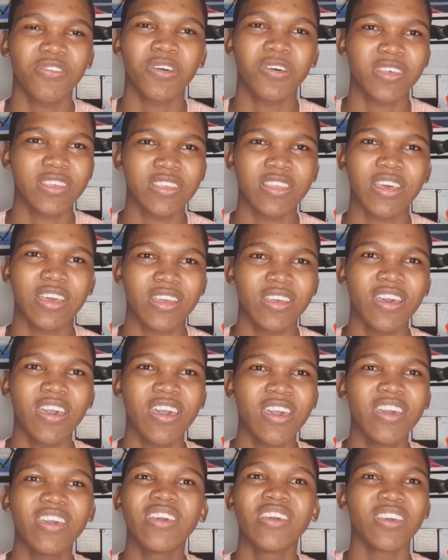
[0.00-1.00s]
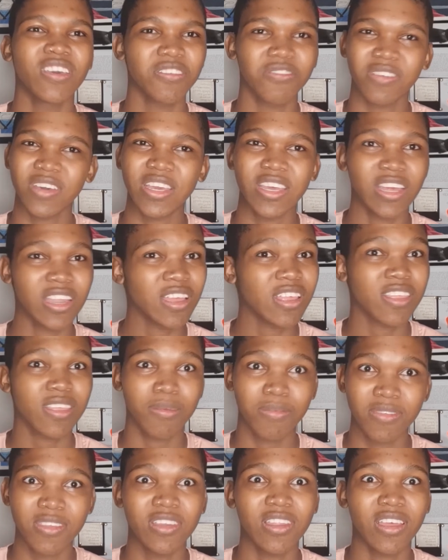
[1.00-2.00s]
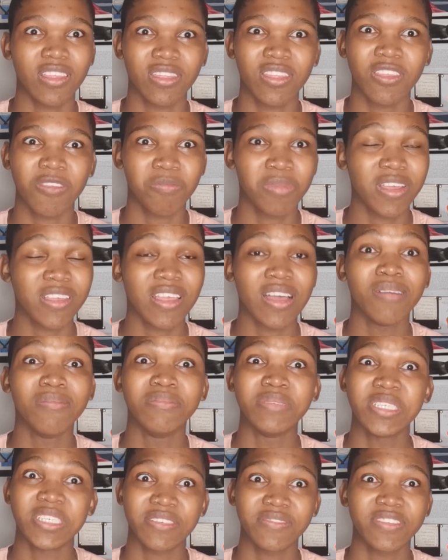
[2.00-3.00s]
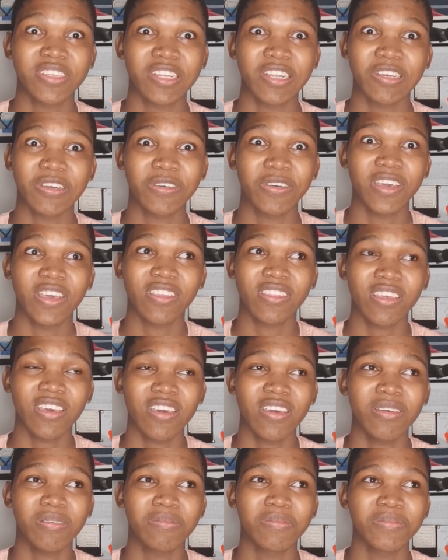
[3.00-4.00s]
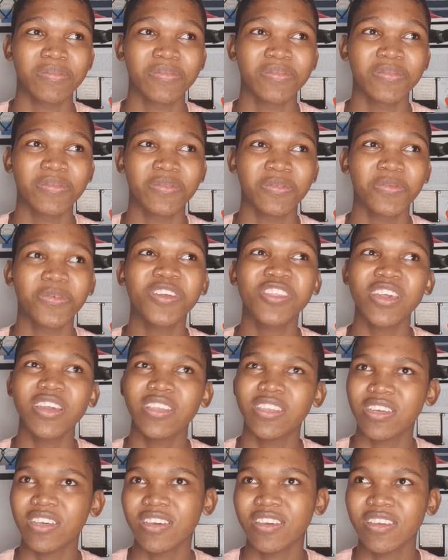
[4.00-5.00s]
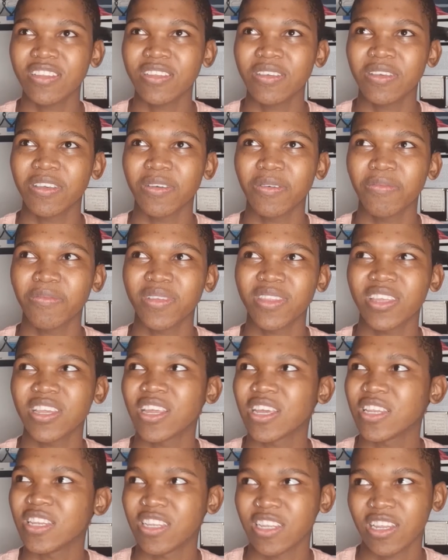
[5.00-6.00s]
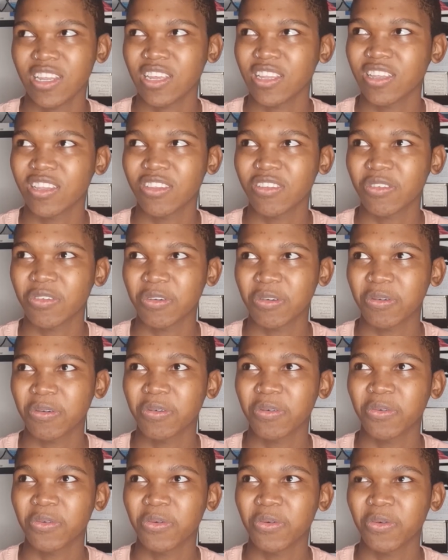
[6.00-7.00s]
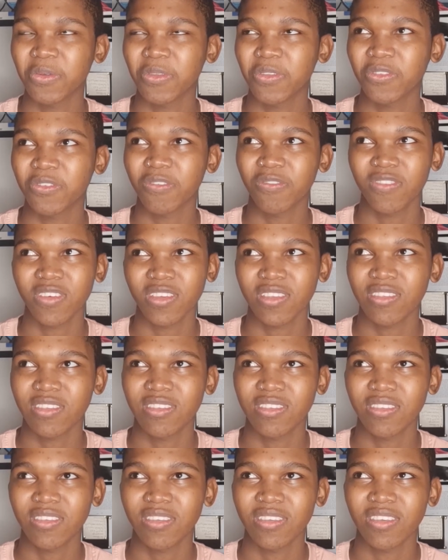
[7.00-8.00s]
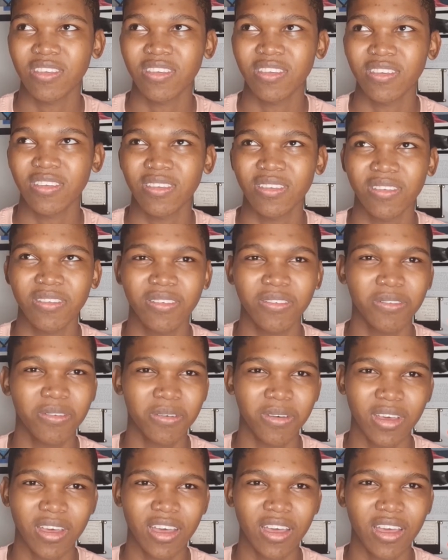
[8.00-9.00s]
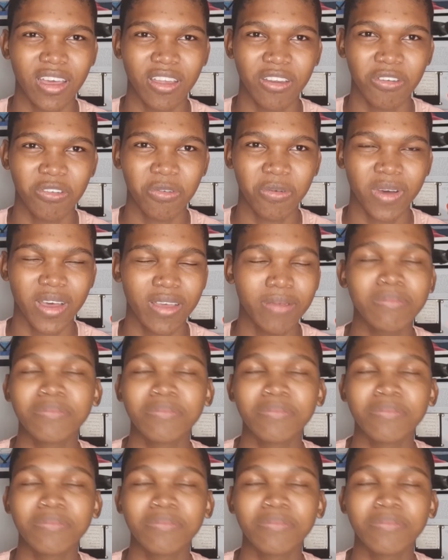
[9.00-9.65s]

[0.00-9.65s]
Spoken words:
I was like, if I get accepted at this place, I'm definitely going there, which I did, but then I didn't go to Wits. I don't know why.